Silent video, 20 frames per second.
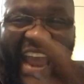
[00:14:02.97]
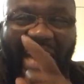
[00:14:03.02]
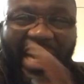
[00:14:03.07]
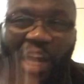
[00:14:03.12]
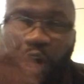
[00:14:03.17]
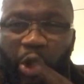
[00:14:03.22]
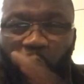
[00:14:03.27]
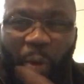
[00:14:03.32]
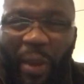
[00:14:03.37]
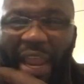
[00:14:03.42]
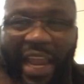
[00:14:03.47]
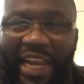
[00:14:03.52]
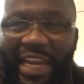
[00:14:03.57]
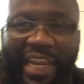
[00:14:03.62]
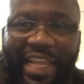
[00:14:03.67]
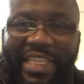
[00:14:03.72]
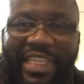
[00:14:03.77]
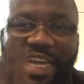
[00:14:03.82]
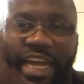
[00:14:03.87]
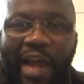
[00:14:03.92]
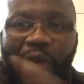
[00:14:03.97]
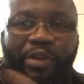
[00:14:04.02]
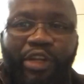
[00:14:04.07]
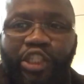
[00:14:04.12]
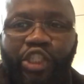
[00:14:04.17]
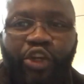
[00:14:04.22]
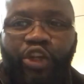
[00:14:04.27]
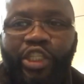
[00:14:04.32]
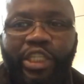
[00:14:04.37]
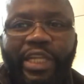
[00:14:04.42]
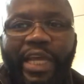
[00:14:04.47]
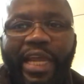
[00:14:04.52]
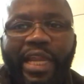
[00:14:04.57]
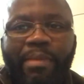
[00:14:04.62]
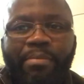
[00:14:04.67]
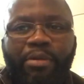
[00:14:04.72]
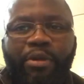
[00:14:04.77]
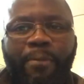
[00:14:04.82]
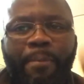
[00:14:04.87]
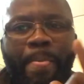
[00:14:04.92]
of quickly take out the surge in
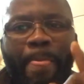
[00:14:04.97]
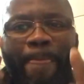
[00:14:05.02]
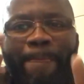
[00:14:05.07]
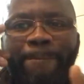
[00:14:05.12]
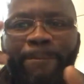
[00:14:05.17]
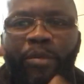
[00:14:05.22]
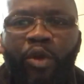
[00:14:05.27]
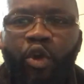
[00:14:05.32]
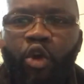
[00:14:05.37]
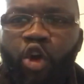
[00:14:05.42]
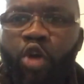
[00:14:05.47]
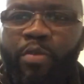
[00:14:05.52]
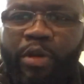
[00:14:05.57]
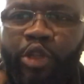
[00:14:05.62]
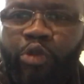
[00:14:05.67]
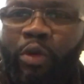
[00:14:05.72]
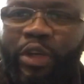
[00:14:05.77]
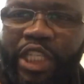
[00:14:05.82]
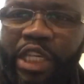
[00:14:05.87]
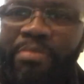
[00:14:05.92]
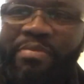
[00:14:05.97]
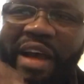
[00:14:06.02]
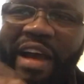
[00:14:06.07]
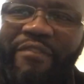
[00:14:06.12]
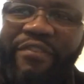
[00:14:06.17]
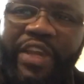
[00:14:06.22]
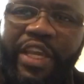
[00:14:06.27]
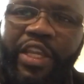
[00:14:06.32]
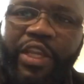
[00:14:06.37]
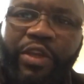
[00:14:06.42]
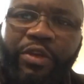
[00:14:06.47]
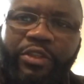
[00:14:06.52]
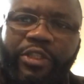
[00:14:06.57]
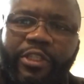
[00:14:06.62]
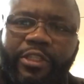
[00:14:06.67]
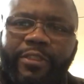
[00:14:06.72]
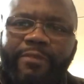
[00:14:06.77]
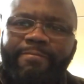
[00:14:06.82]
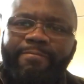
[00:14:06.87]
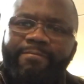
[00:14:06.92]
Edinburgh. Uber's watching my
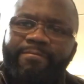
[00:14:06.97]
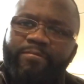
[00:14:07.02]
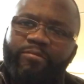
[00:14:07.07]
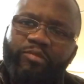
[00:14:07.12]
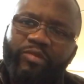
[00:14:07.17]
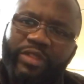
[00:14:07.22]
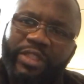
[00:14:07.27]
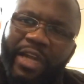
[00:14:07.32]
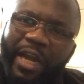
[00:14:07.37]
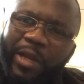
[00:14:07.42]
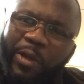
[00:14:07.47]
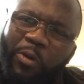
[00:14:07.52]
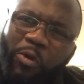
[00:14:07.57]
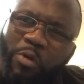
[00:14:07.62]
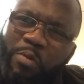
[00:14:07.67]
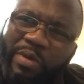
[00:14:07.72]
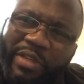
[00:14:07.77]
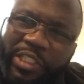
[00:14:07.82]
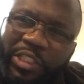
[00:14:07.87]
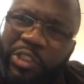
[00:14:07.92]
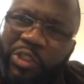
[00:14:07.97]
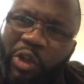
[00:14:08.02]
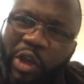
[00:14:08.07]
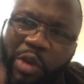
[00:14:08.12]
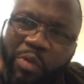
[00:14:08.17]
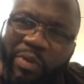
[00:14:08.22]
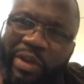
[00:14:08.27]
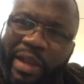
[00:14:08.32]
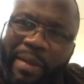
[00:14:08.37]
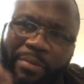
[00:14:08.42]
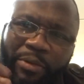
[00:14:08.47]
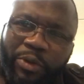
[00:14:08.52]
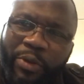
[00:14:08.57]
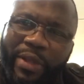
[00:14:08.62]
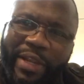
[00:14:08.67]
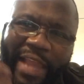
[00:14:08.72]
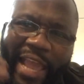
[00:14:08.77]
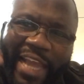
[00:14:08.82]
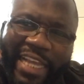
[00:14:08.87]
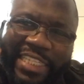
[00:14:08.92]
videos, and Uber's knowing what I'm
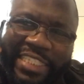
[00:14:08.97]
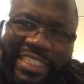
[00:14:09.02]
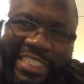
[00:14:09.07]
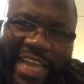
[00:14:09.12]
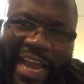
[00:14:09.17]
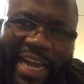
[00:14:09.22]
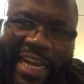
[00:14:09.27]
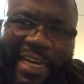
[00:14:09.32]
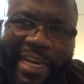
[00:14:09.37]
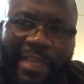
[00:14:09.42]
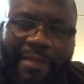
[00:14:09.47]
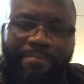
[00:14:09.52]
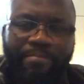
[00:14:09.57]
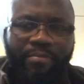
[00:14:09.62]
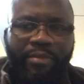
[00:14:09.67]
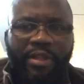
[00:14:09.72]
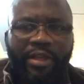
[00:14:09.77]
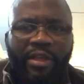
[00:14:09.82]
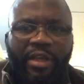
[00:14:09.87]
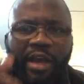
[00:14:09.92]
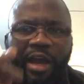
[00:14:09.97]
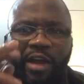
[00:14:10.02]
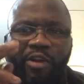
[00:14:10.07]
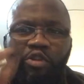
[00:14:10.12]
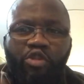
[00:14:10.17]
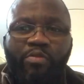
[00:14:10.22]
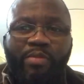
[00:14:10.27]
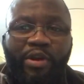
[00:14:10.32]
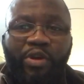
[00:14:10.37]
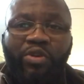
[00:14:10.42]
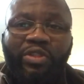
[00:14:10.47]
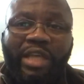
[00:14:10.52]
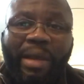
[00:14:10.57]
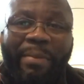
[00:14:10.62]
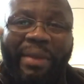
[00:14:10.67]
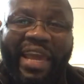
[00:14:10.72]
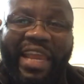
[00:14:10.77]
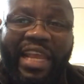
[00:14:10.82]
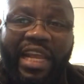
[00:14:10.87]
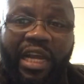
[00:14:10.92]
doing exactly, and Uber knows I'm
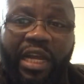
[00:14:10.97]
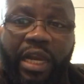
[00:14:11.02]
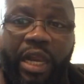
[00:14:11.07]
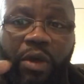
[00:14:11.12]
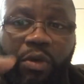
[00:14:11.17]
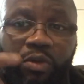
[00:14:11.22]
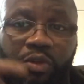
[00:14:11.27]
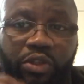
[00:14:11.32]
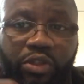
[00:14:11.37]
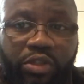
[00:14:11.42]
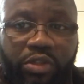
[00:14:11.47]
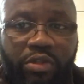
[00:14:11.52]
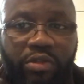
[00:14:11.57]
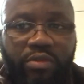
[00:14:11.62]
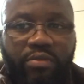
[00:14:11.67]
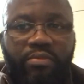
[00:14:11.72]
getting close.